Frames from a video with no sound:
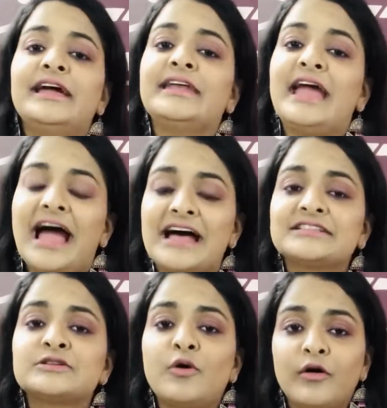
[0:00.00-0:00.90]
and
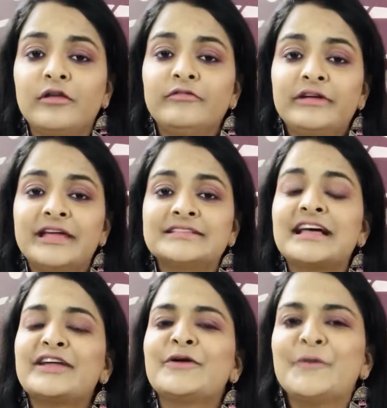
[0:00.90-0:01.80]
as always
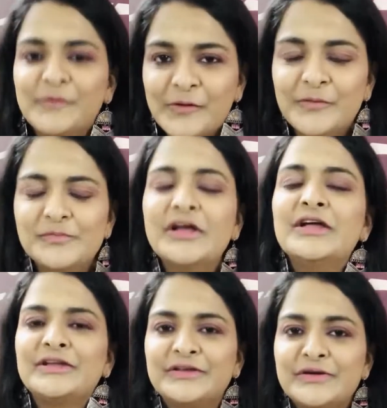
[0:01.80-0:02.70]
I hope
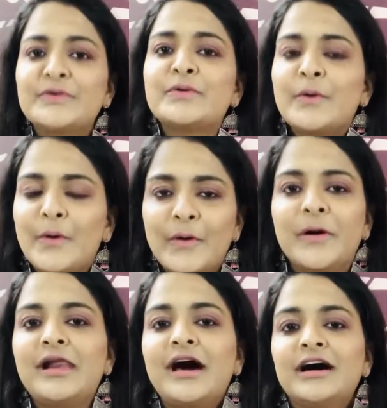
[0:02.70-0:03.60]
you
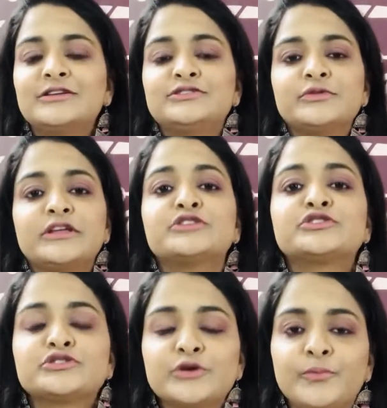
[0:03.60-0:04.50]
all are doing
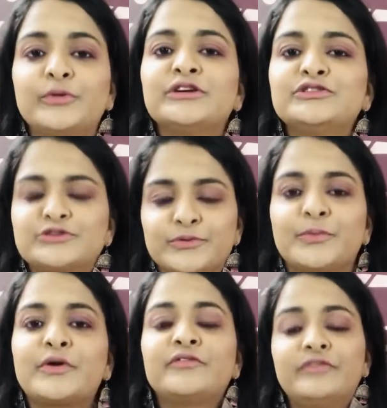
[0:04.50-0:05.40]
super
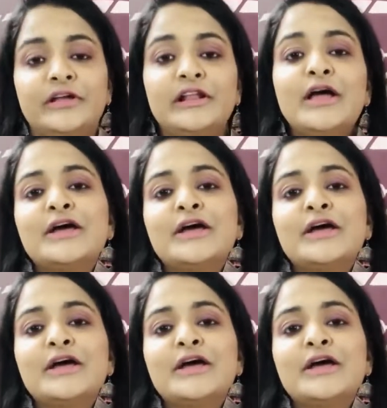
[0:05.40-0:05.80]
duper well.